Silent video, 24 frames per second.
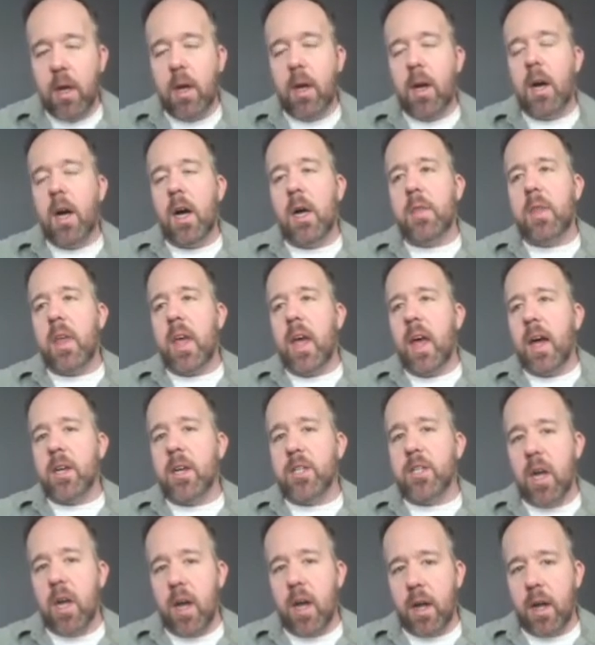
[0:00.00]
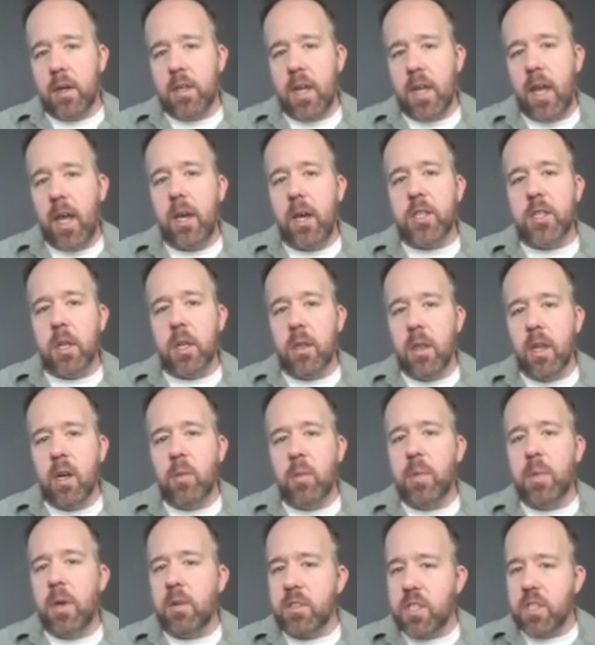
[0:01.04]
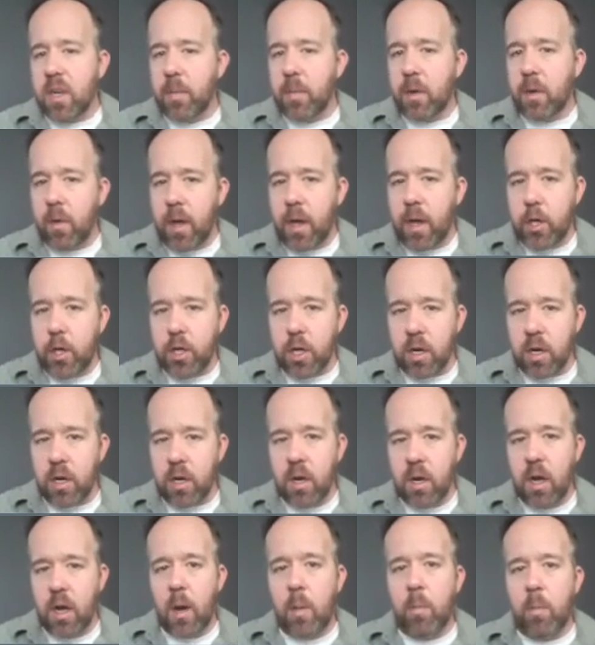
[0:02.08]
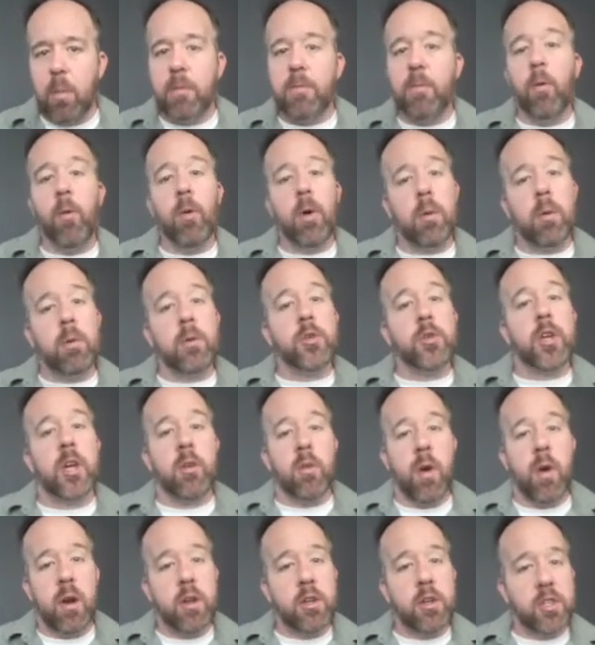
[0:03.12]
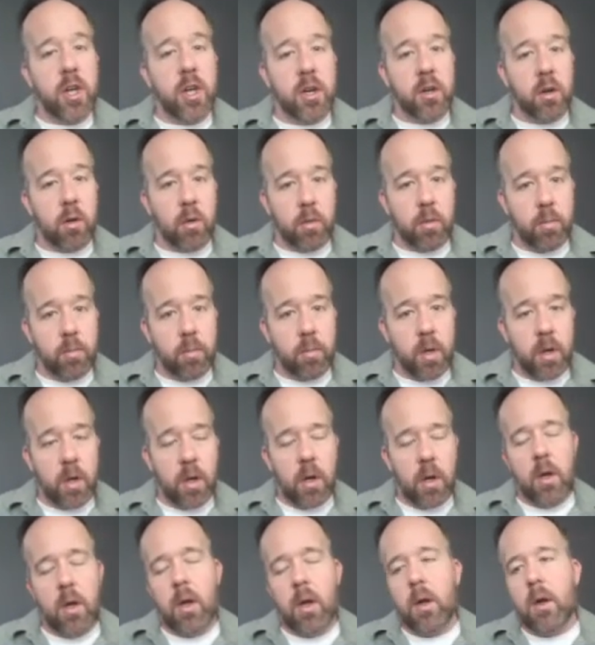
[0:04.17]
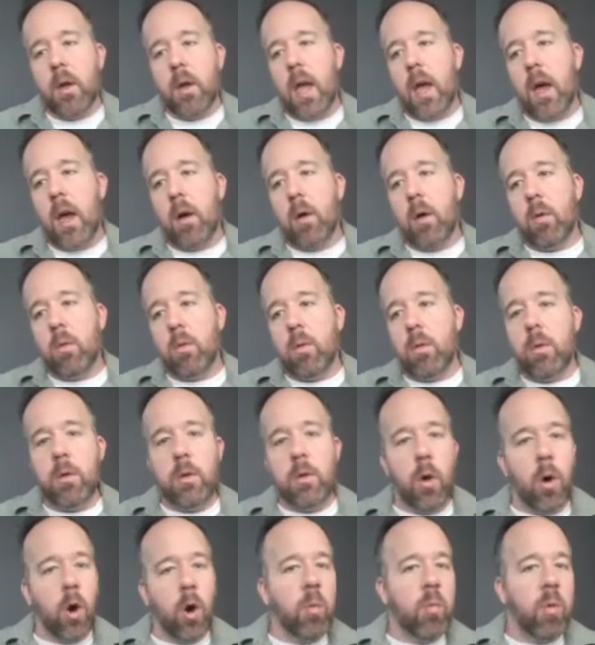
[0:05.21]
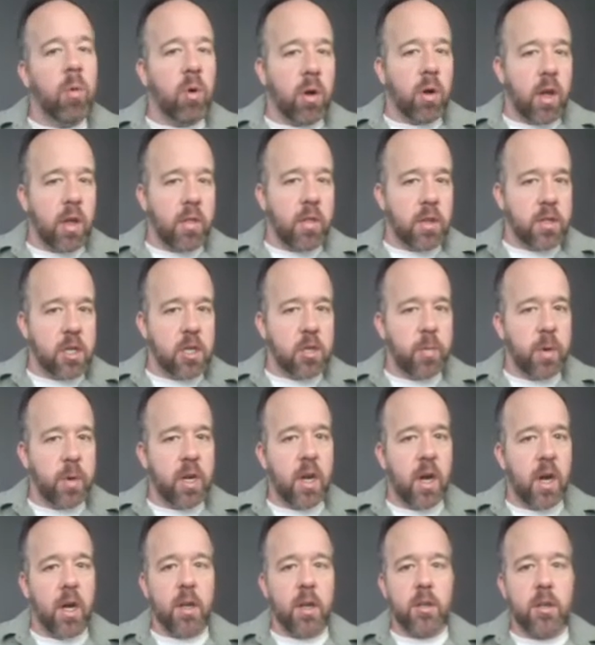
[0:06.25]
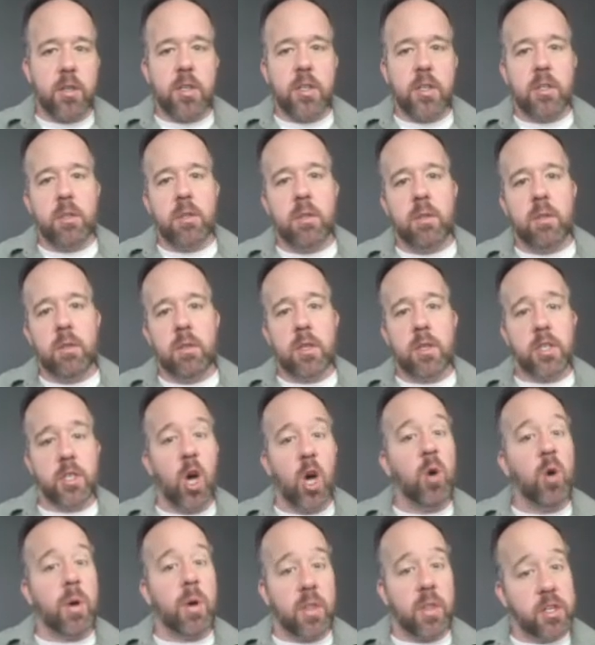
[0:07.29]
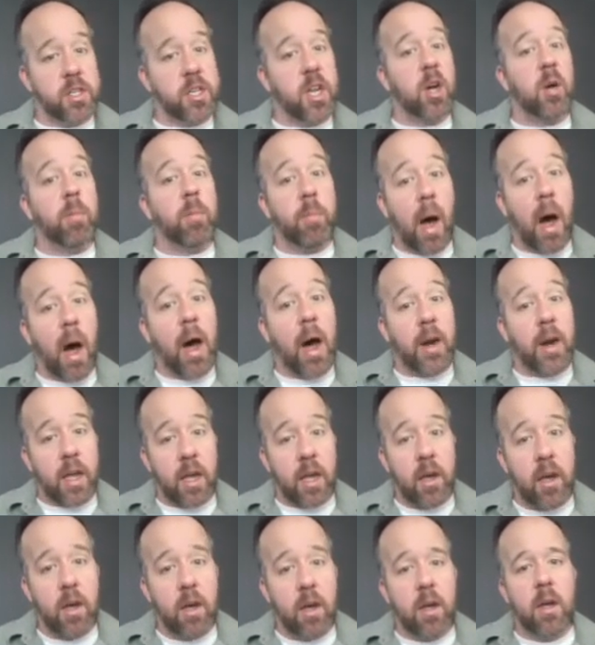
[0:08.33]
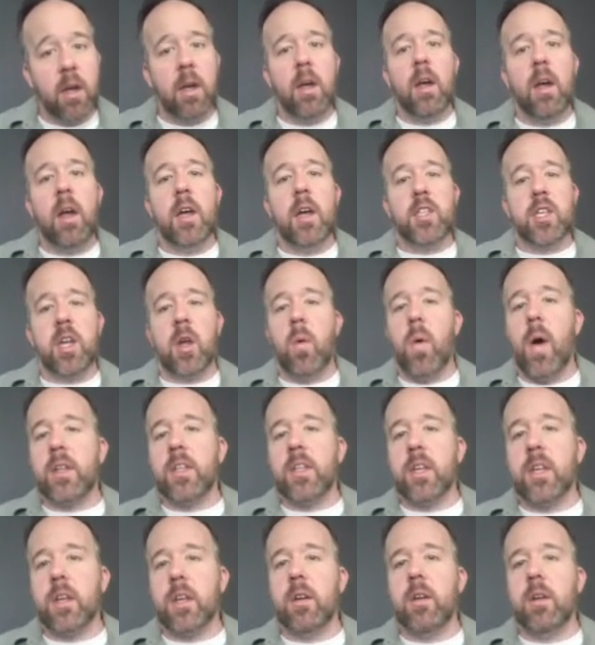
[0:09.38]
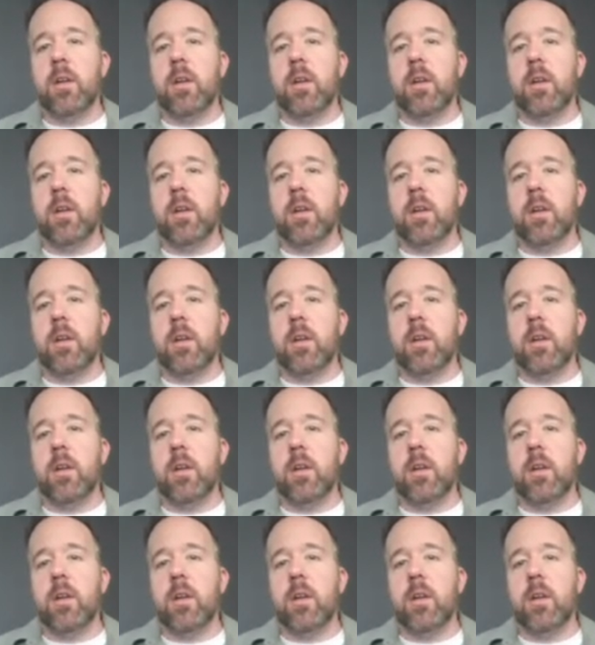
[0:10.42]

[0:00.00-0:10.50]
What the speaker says: The axon takes a little bit of stimulation before it will generate a signal. Now, normally this is because the soma, the cell body, has collected